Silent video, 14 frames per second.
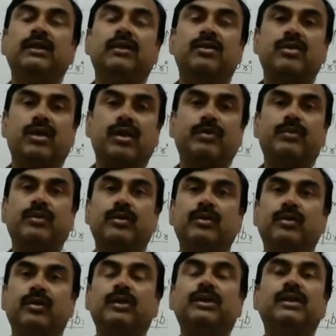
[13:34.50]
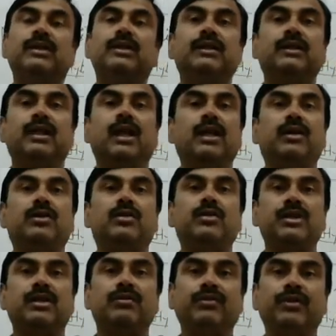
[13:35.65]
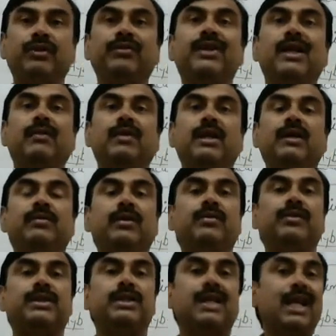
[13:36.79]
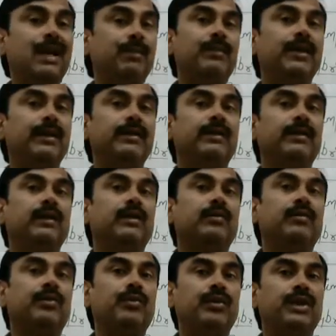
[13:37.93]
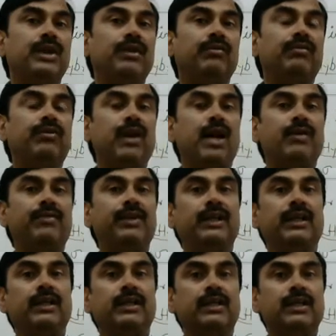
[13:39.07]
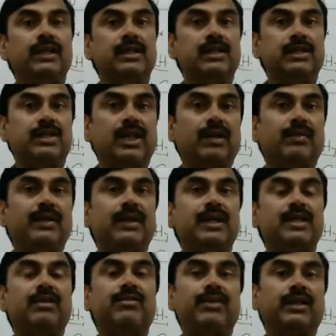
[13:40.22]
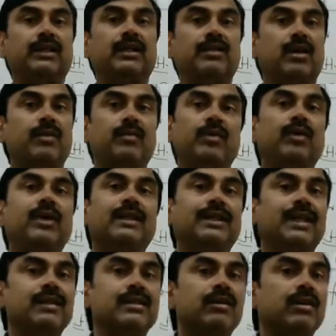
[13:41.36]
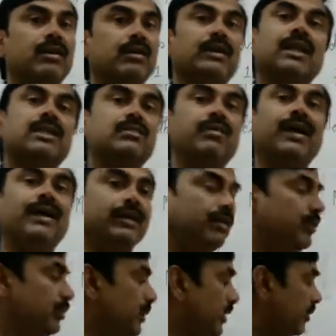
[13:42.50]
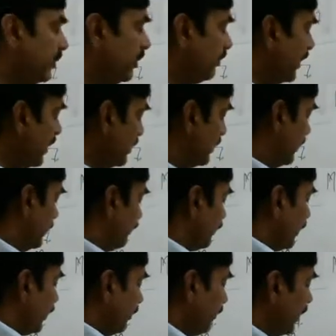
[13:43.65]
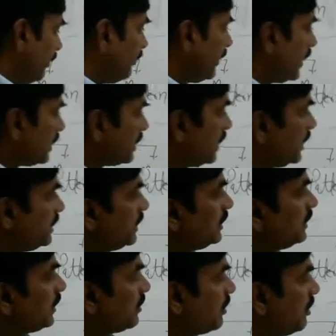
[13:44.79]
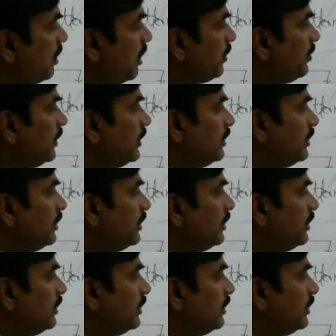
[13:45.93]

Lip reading: crop growth. The nitrogen would be available, which is helping fruiting, flowering, germination for the crop. Okay, that's all. That's fine, no problem. But when we are changing the crop,